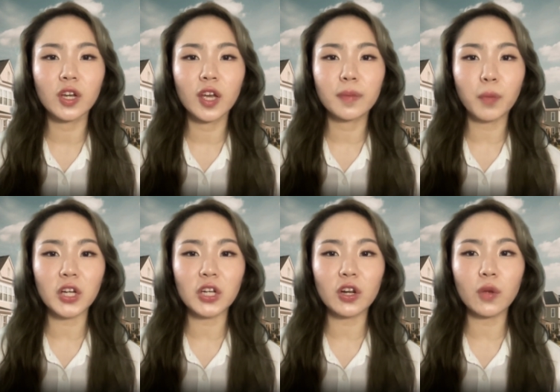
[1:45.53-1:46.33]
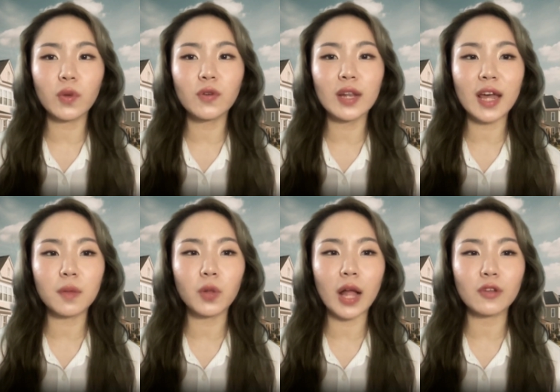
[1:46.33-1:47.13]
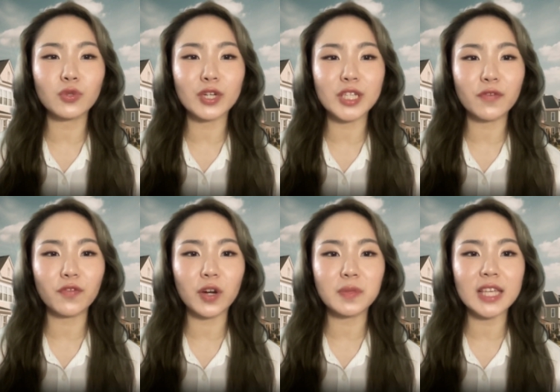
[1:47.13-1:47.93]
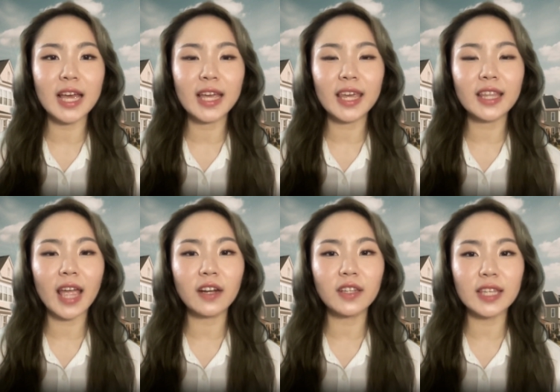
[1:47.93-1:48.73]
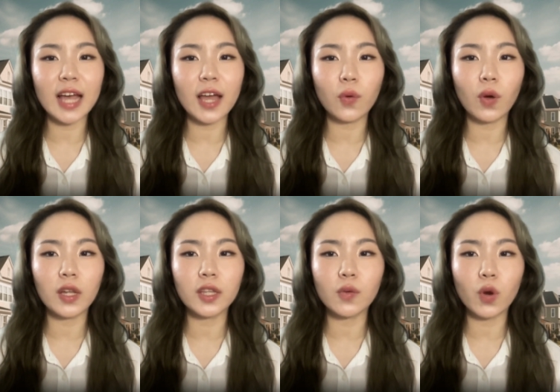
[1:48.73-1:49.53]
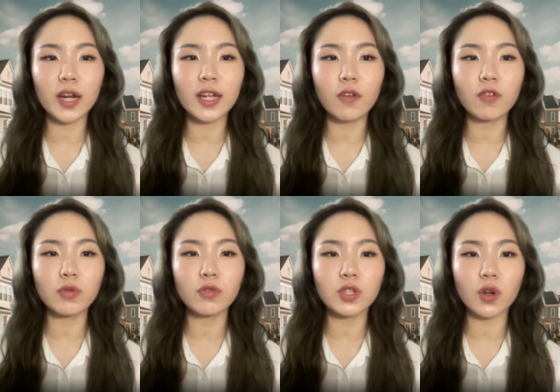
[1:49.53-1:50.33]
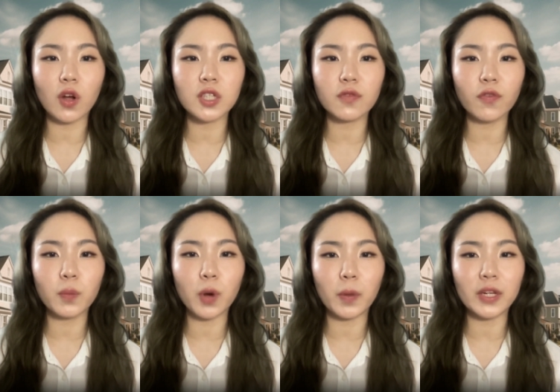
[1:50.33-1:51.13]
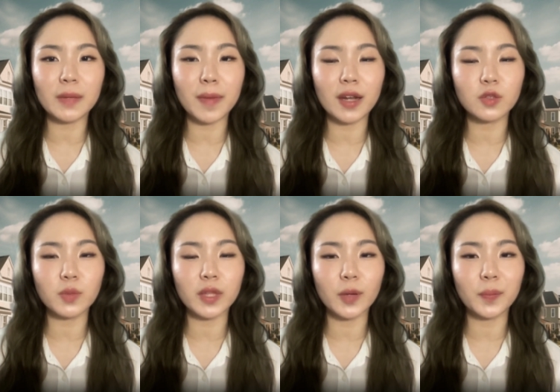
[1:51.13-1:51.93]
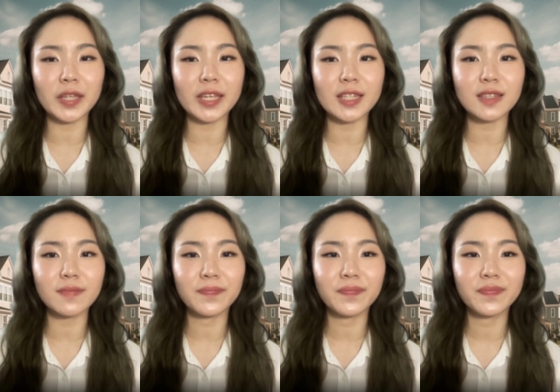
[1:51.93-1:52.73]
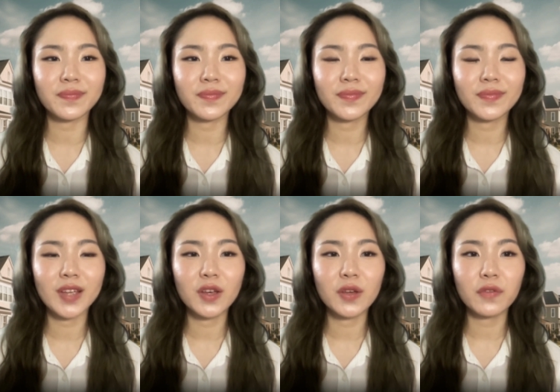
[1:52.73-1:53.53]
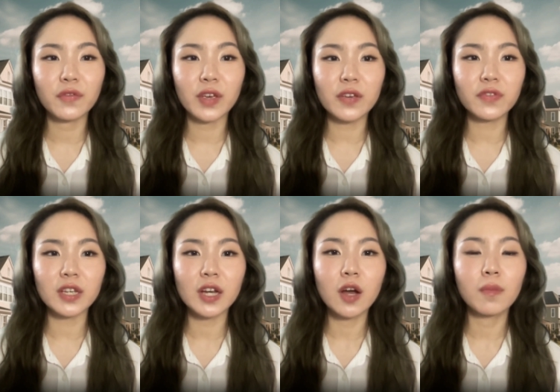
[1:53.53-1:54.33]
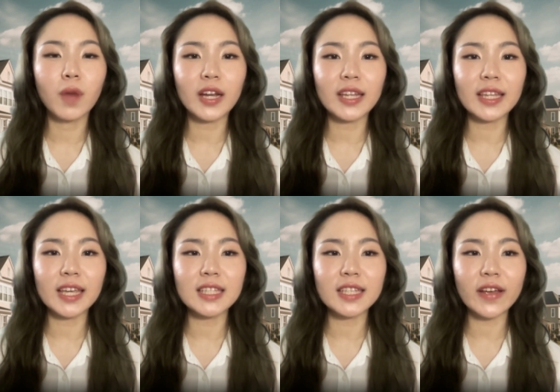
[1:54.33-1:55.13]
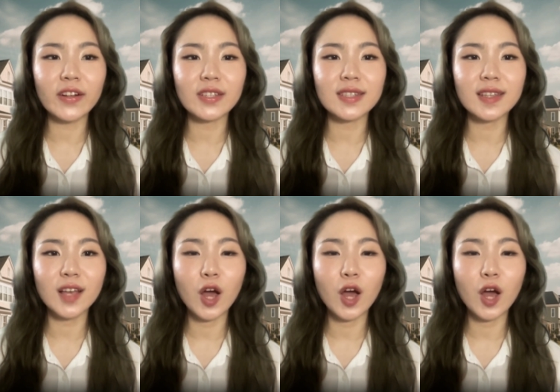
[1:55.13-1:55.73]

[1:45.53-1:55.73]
and partnering with reliable outsourcing firms can guarantee high quality work and reduce costs for property management companies. Fifth, marketing and sales.